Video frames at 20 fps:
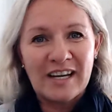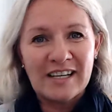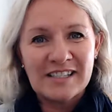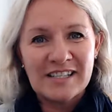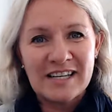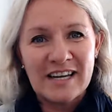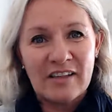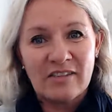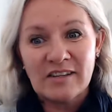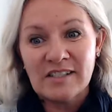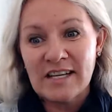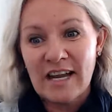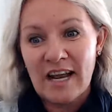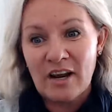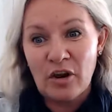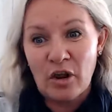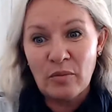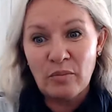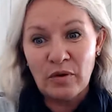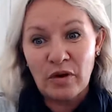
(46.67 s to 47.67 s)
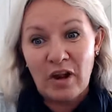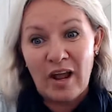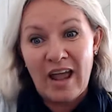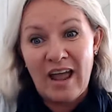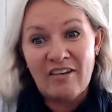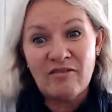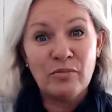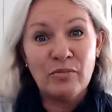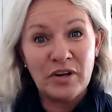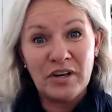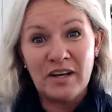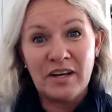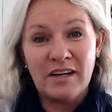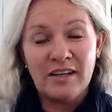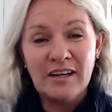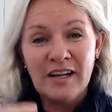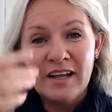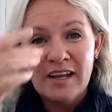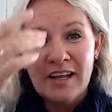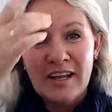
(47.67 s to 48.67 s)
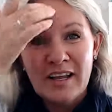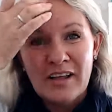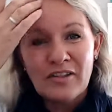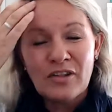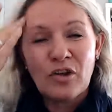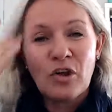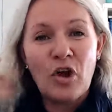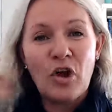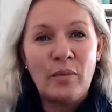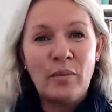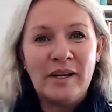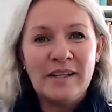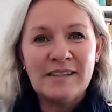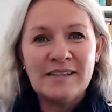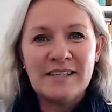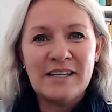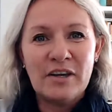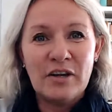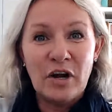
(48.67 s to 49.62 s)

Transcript: to get the download, but I have put it in the comments here.